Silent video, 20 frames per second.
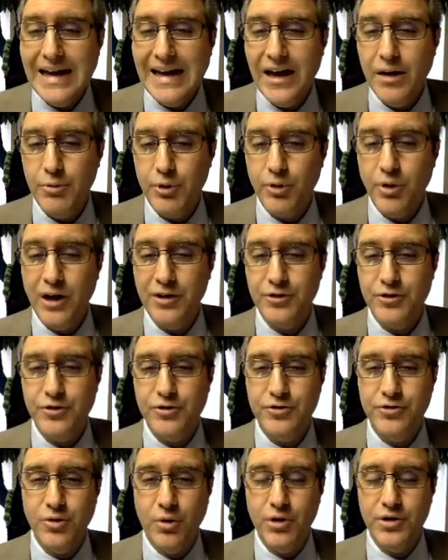and we're glad that you
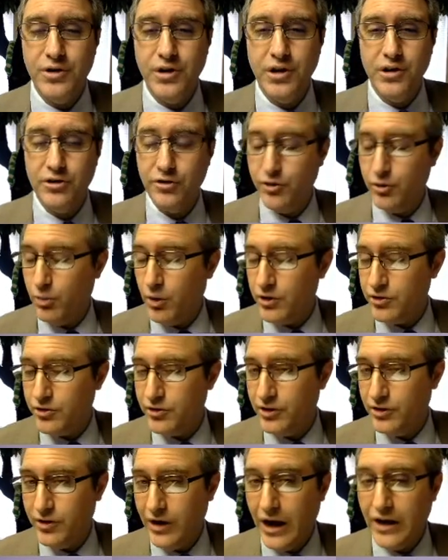joined us. You're watching
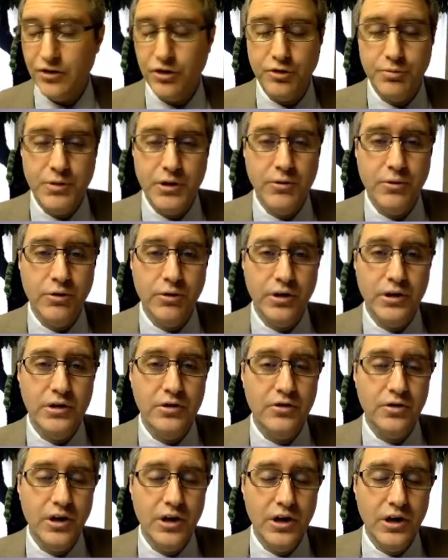this as it's being
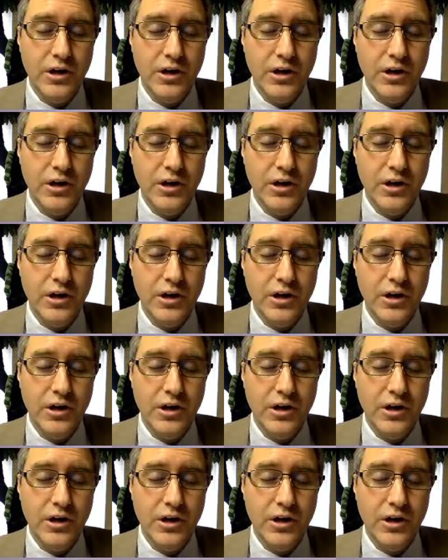released.